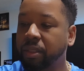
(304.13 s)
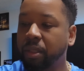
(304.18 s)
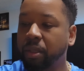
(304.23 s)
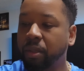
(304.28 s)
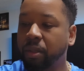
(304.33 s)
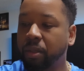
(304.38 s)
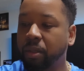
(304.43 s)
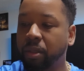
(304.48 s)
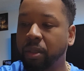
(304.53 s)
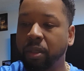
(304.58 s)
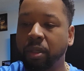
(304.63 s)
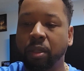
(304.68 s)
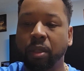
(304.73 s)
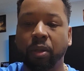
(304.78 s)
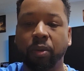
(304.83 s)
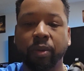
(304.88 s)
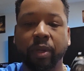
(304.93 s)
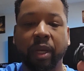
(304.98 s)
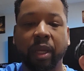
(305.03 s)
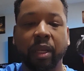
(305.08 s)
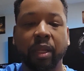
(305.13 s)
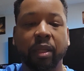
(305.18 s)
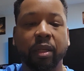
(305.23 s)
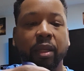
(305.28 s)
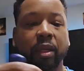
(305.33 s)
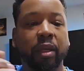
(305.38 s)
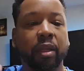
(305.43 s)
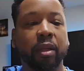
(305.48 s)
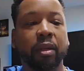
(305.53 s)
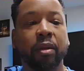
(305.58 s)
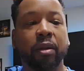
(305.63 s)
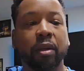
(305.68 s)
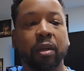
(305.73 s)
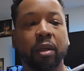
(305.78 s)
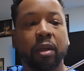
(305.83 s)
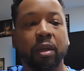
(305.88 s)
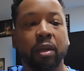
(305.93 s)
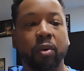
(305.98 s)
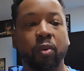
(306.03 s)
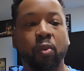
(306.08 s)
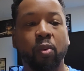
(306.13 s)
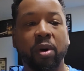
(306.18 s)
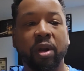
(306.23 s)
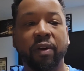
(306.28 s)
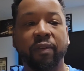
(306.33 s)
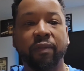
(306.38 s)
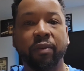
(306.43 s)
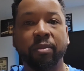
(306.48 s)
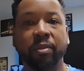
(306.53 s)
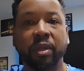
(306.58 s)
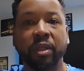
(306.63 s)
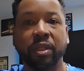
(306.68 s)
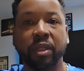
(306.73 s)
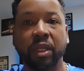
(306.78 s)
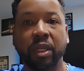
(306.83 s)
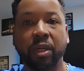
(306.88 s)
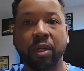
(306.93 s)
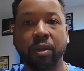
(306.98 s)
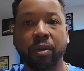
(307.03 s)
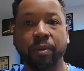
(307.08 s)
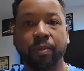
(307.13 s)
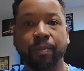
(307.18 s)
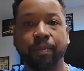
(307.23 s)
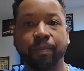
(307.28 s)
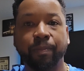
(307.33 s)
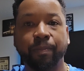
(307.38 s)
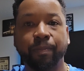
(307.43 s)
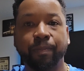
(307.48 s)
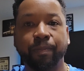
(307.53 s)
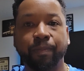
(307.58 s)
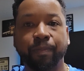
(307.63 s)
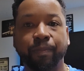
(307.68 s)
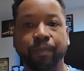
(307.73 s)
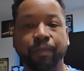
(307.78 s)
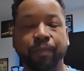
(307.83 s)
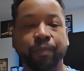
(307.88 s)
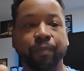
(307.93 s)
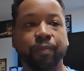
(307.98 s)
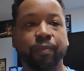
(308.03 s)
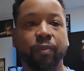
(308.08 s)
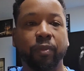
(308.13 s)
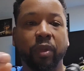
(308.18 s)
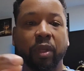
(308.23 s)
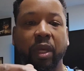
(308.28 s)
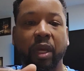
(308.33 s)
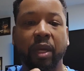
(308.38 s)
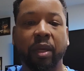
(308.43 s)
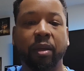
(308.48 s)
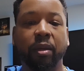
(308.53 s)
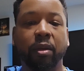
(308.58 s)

are located in, one of them is here, okay?